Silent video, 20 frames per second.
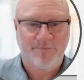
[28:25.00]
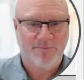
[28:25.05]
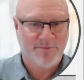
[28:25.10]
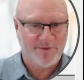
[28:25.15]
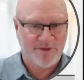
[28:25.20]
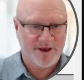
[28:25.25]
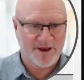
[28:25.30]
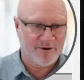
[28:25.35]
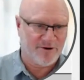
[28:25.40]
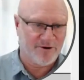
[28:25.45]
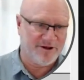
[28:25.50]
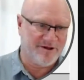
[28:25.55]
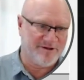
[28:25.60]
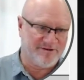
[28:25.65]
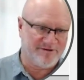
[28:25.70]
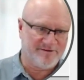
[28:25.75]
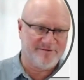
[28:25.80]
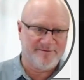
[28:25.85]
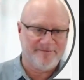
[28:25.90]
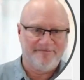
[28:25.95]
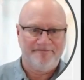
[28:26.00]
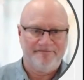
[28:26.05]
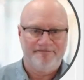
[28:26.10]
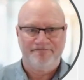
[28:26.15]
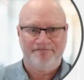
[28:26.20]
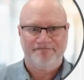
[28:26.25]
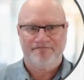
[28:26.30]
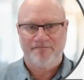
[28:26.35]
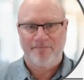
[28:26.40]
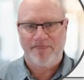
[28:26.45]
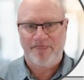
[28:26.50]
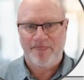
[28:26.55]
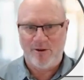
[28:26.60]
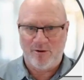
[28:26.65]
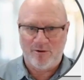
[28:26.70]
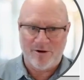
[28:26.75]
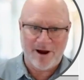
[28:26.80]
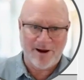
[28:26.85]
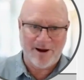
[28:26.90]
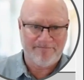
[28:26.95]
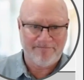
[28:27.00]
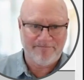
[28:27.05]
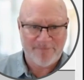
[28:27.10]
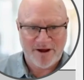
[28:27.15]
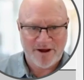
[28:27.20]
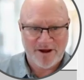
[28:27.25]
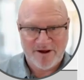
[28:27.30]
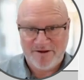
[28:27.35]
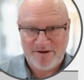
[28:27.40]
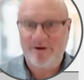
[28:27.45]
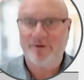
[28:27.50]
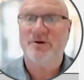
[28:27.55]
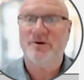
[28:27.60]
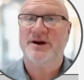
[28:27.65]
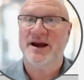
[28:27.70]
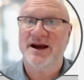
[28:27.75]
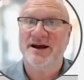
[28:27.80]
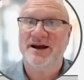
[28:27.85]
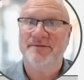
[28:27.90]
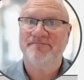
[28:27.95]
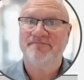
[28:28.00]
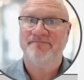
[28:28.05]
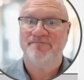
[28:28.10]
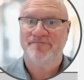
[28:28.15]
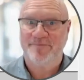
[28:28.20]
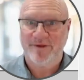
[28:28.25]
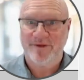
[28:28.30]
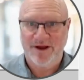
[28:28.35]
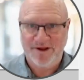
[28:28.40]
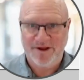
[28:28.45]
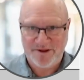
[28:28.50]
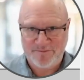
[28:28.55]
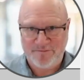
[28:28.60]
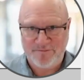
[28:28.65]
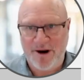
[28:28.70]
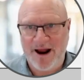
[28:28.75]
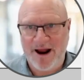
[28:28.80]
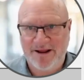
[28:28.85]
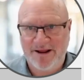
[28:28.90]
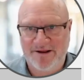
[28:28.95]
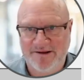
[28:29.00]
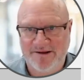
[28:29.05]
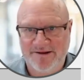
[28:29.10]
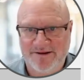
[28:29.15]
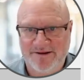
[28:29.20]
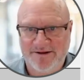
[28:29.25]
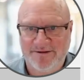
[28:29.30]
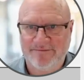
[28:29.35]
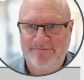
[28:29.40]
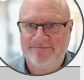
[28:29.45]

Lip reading: There it is. All right. So again, it's practice.